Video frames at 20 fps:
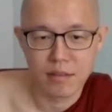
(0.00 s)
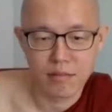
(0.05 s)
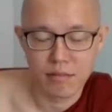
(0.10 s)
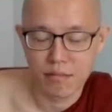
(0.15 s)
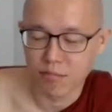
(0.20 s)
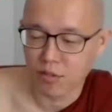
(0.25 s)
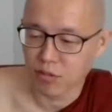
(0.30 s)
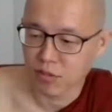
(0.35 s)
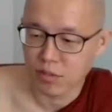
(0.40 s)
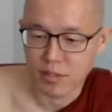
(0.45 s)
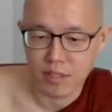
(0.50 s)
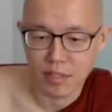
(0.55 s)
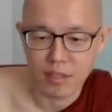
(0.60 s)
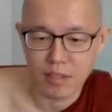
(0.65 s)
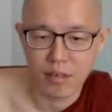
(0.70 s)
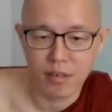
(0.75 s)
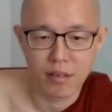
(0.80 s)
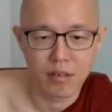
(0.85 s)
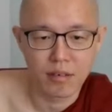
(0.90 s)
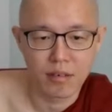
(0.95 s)
mostly
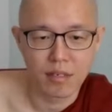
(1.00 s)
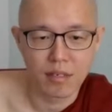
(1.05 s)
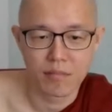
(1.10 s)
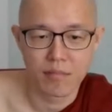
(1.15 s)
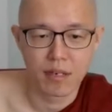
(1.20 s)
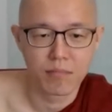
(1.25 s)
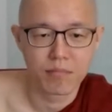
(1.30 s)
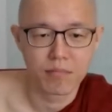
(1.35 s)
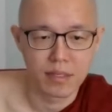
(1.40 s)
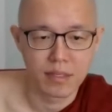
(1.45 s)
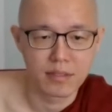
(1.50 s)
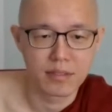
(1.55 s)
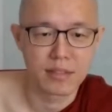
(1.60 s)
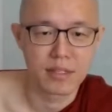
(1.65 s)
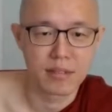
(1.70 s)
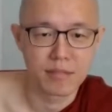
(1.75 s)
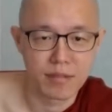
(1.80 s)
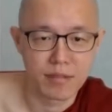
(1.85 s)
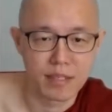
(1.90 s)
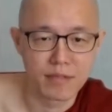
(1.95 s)
all about
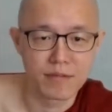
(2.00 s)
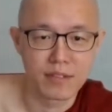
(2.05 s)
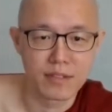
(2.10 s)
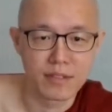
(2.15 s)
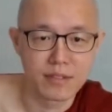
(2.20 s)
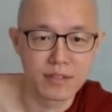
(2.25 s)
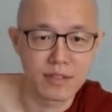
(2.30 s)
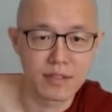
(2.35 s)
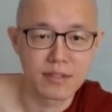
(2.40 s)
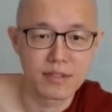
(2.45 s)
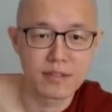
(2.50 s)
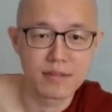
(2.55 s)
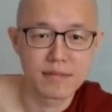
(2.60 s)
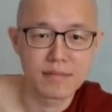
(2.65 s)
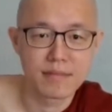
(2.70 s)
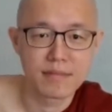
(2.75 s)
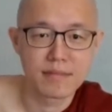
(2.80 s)
personal preferences.